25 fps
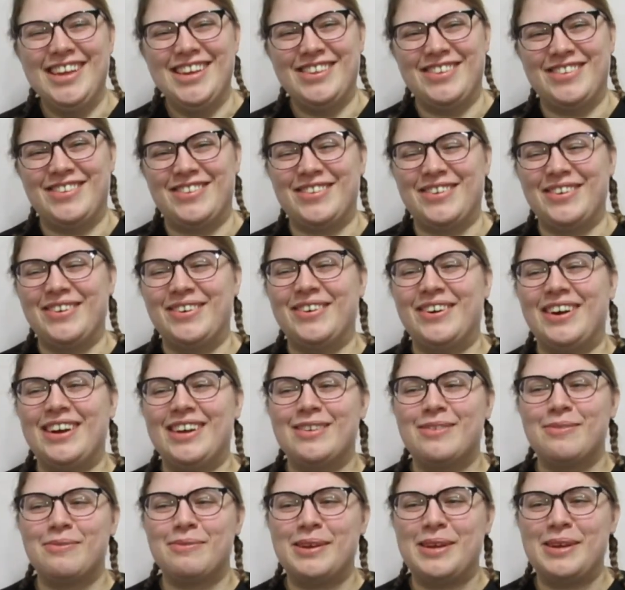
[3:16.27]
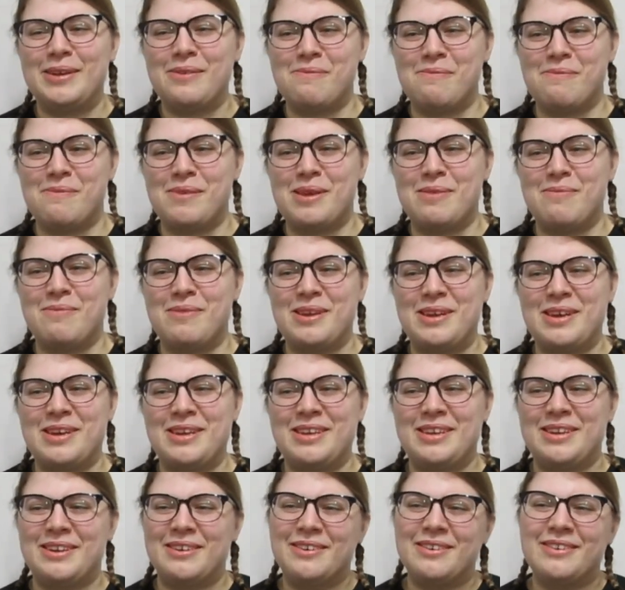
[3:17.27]
so I spent maybe a
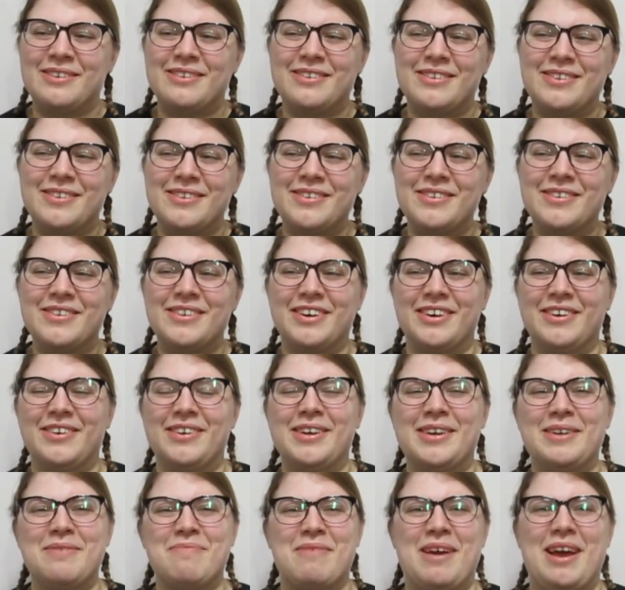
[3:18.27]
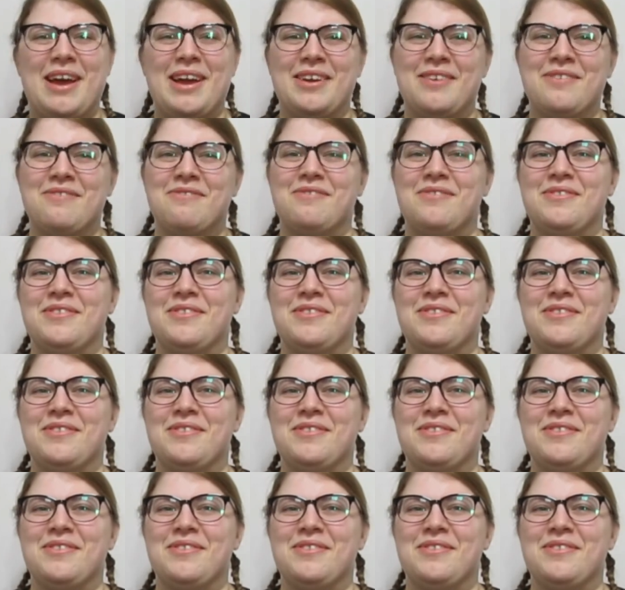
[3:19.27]
year or two going back and